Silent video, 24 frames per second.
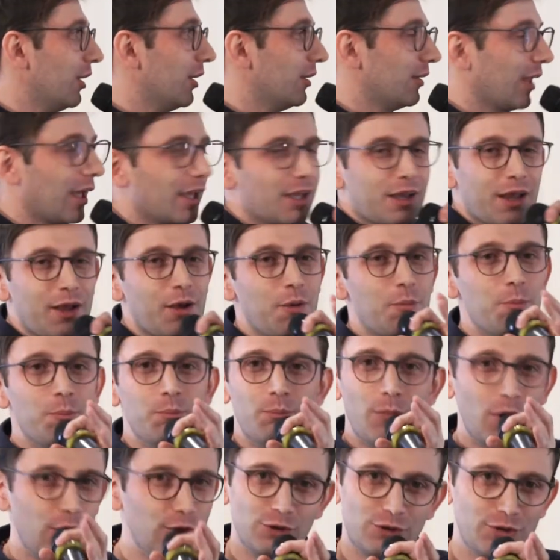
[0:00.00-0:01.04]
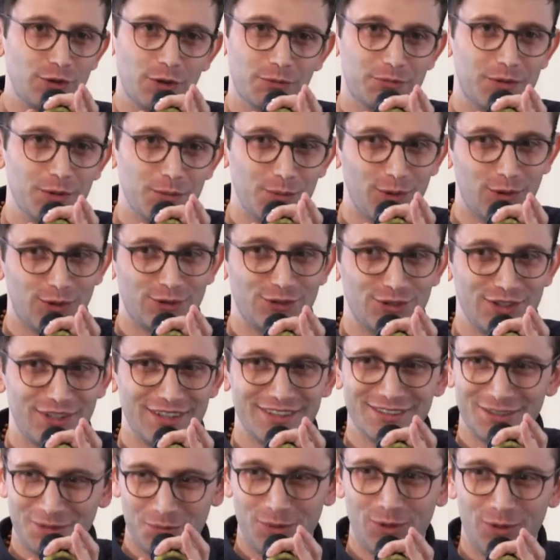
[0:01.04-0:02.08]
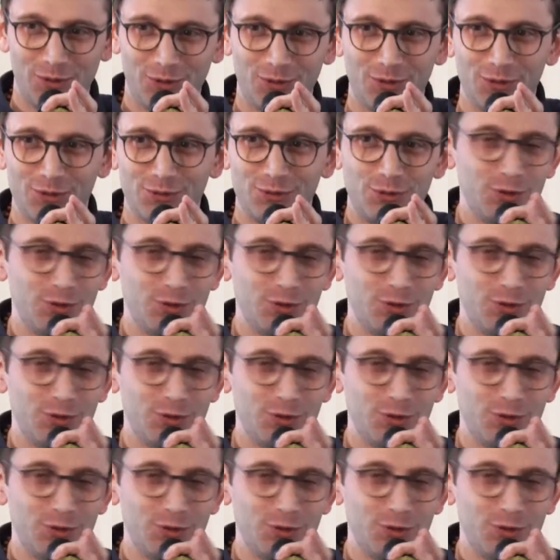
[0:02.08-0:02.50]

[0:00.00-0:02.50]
like most of the blockchains and protocols